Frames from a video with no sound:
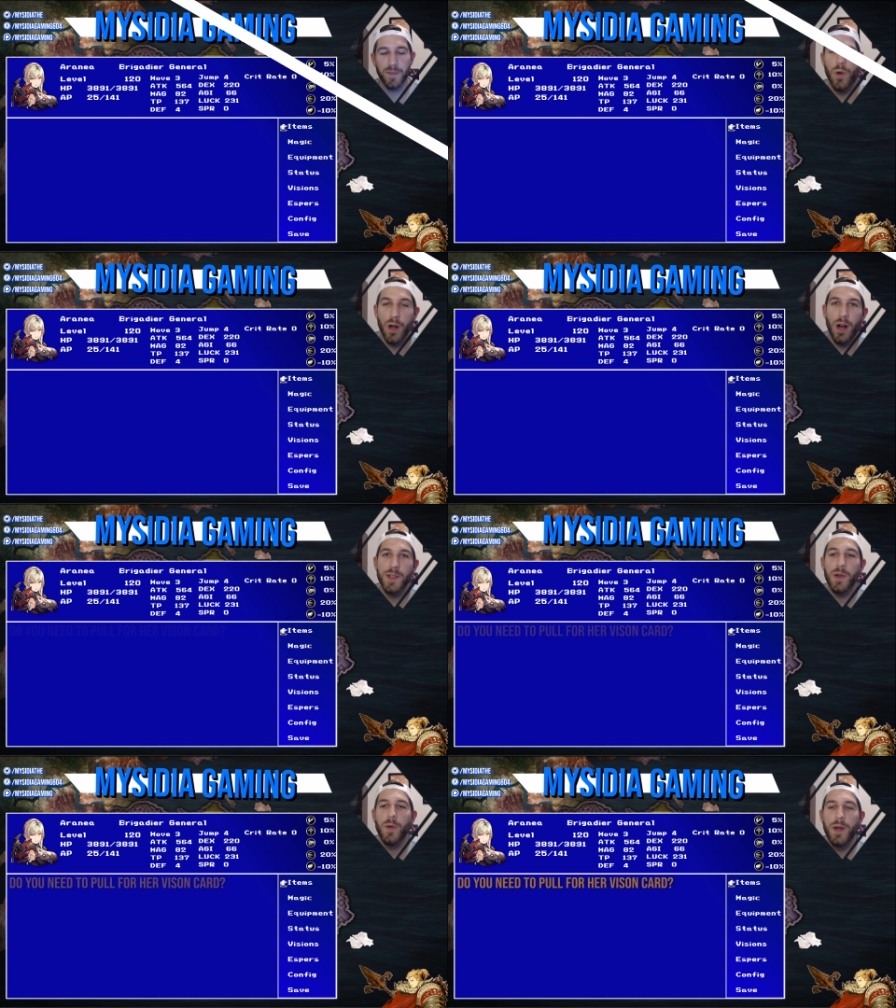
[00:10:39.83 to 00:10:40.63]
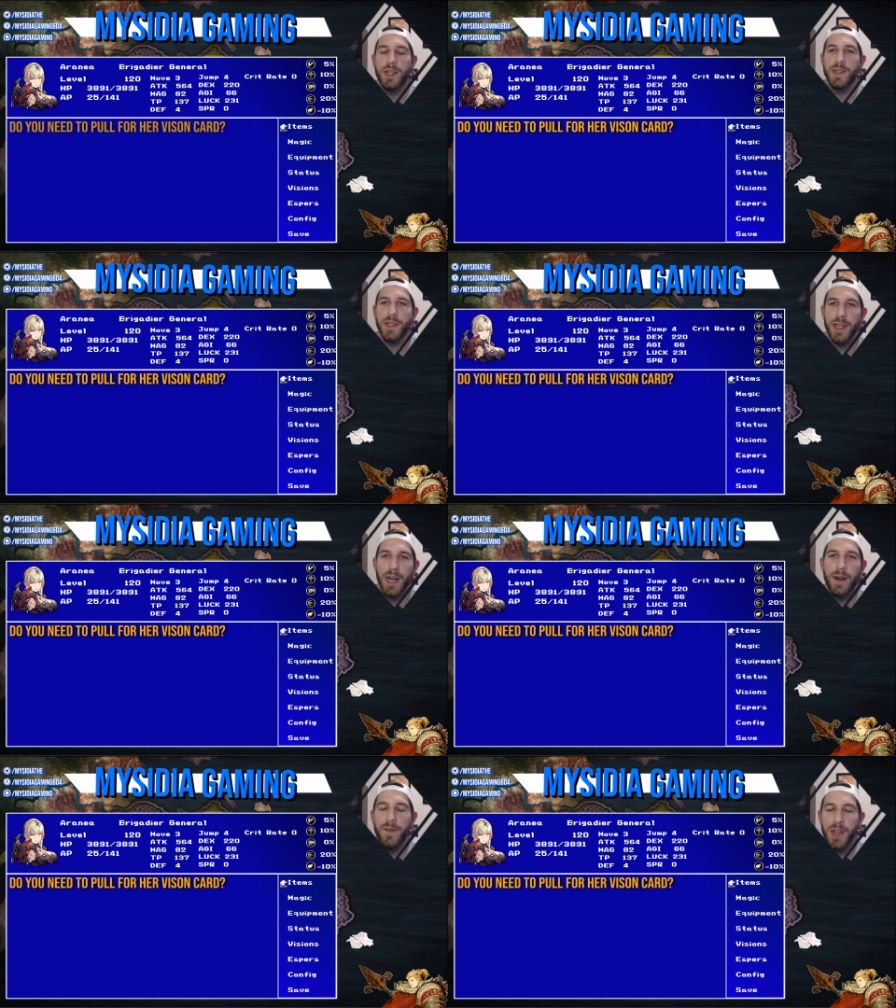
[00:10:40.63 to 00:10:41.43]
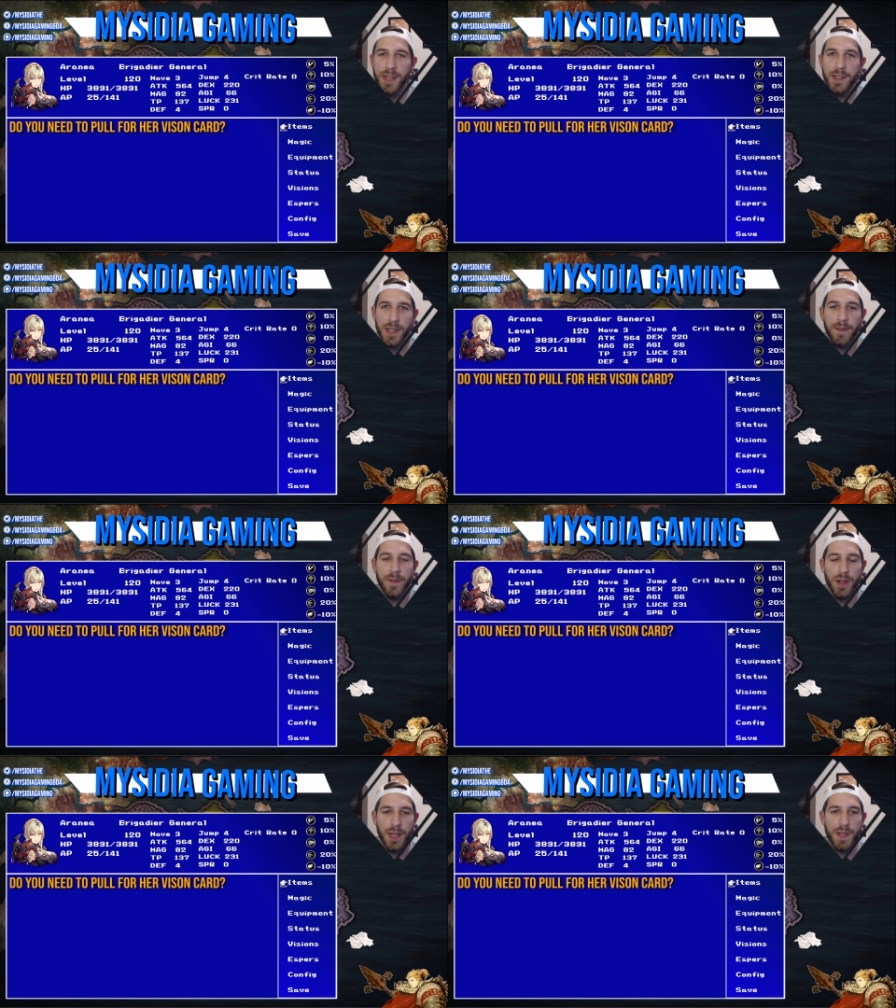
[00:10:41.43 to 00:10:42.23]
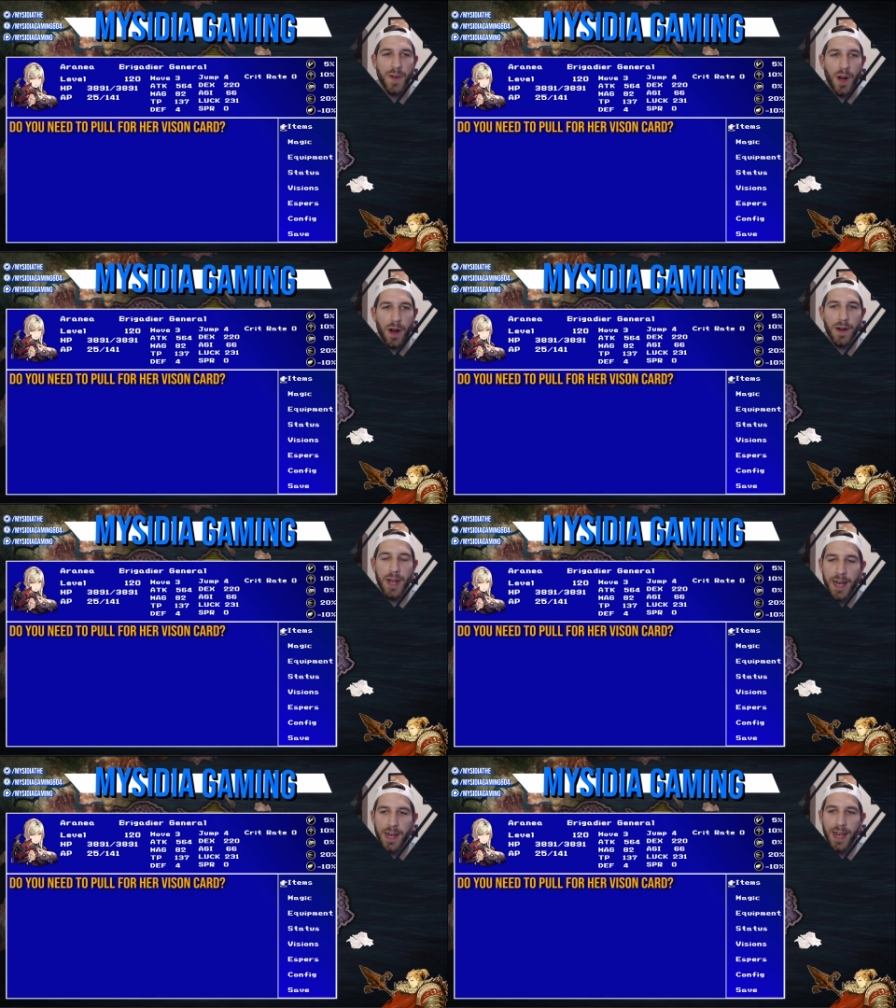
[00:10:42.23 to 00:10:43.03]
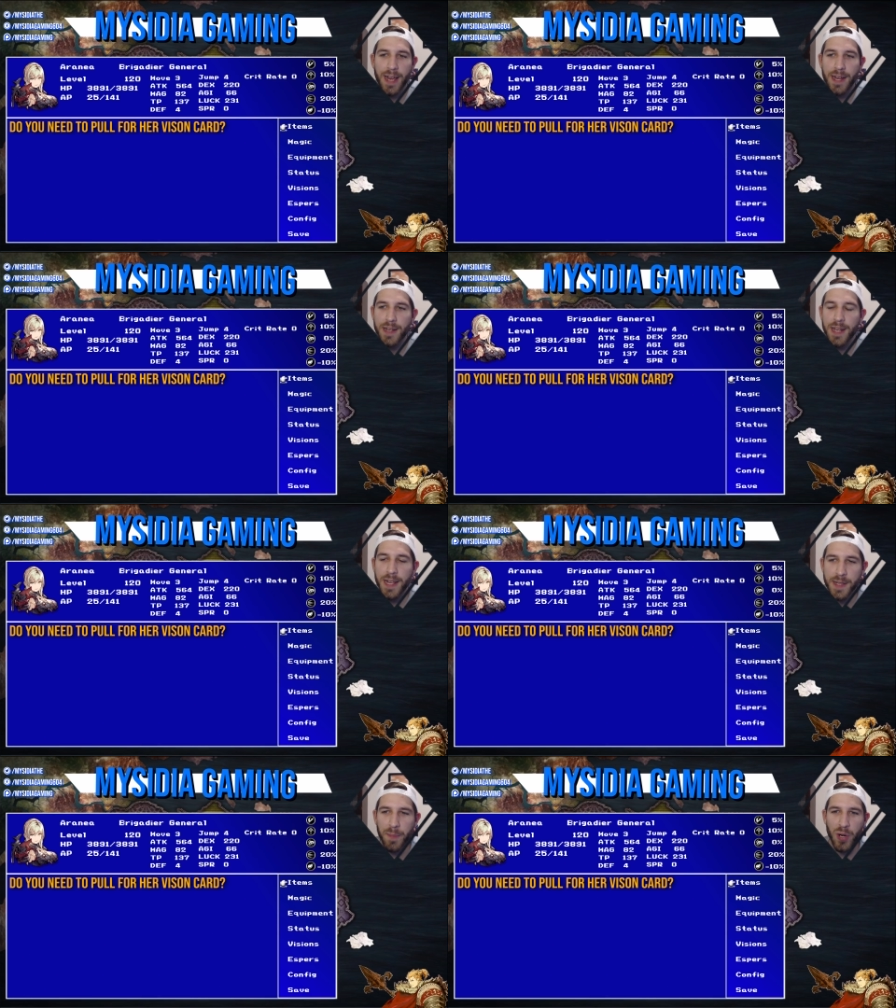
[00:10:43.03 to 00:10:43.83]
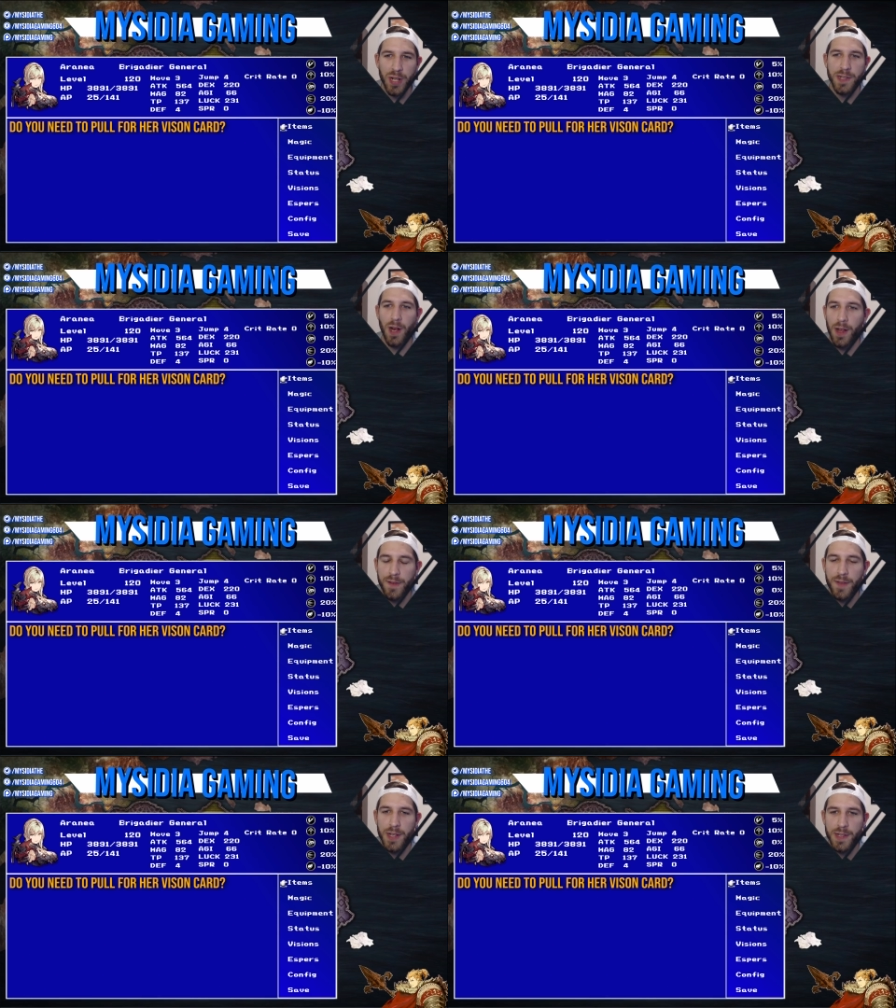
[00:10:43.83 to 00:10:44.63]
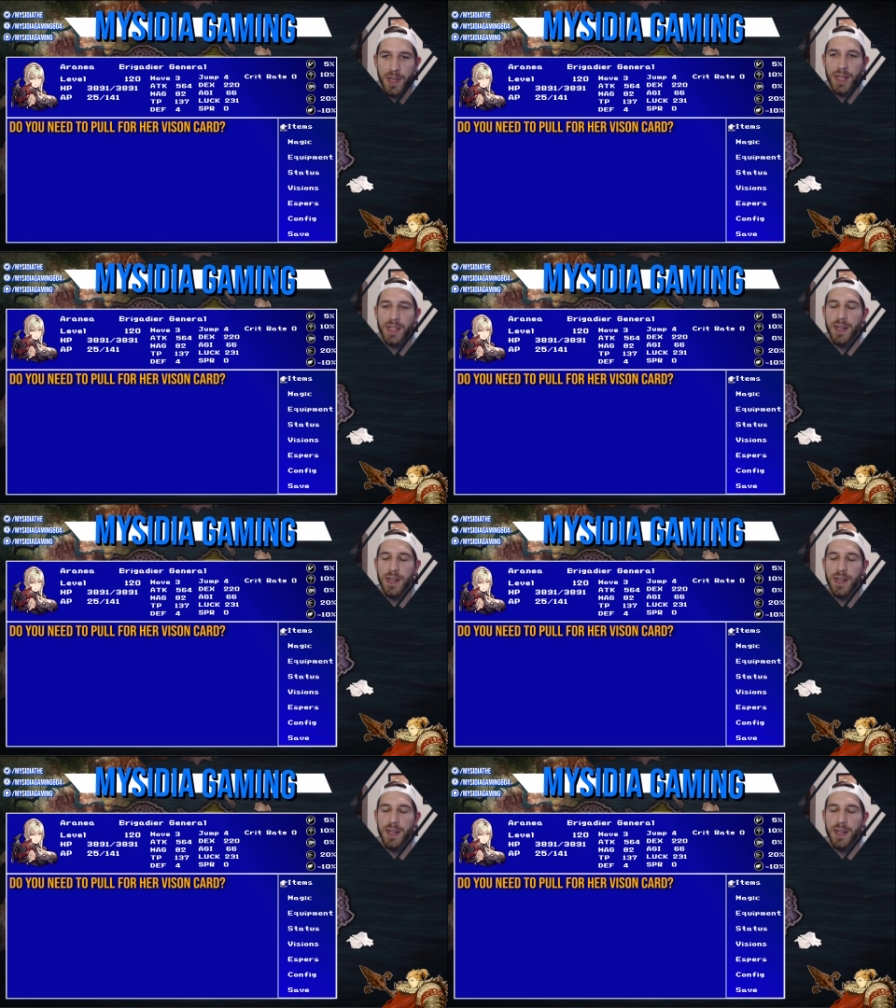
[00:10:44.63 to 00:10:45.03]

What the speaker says: We're also going to see a VC release for Aranea, and it's a pretty solid VC.